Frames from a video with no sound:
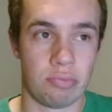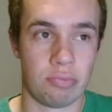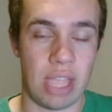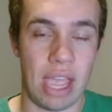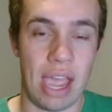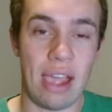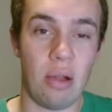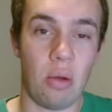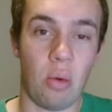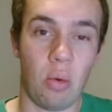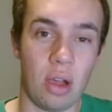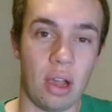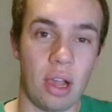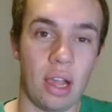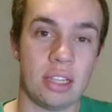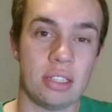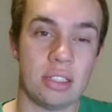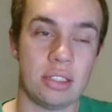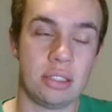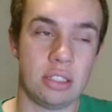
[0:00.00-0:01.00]
that
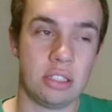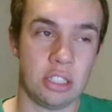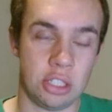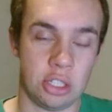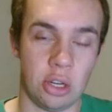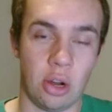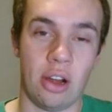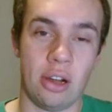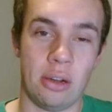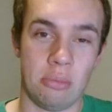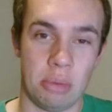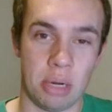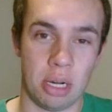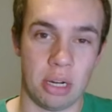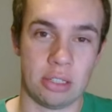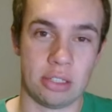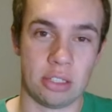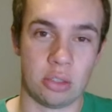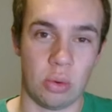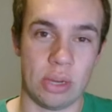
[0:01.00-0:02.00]
was the Jordan
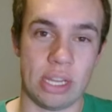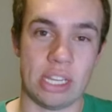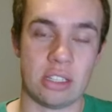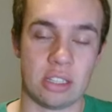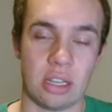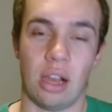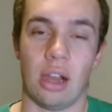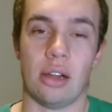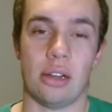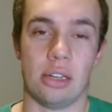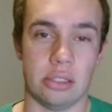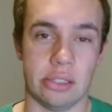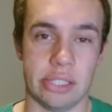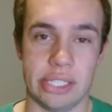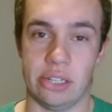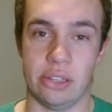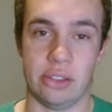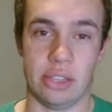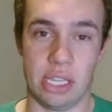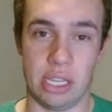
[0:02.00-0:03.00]
Burch we saw
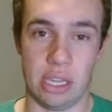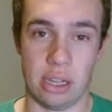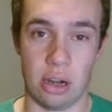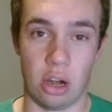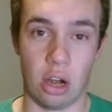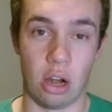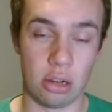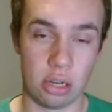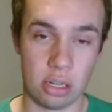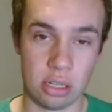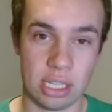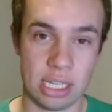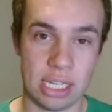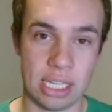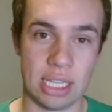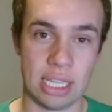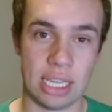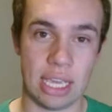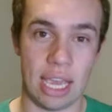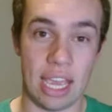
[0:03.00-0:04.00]
earlier in the year, early
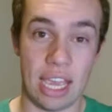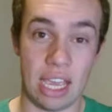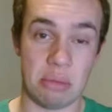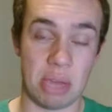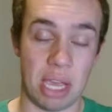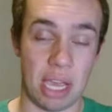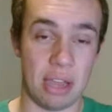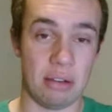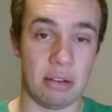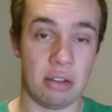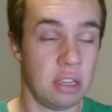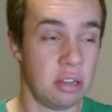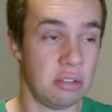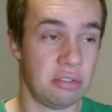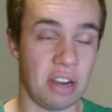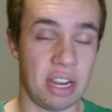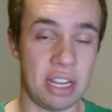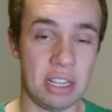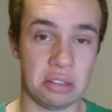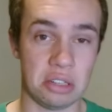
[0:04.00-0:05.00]
in the game. And
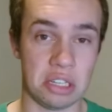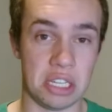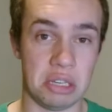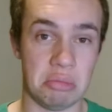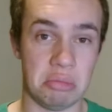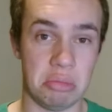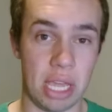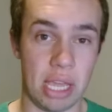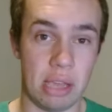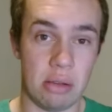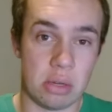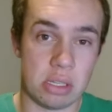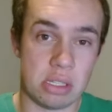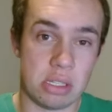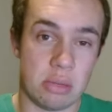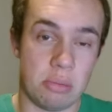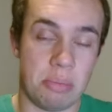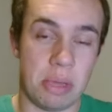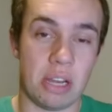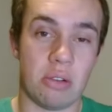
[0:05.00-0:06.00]
frankly, it
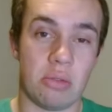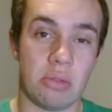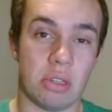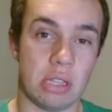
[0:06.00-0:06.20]
was a bit of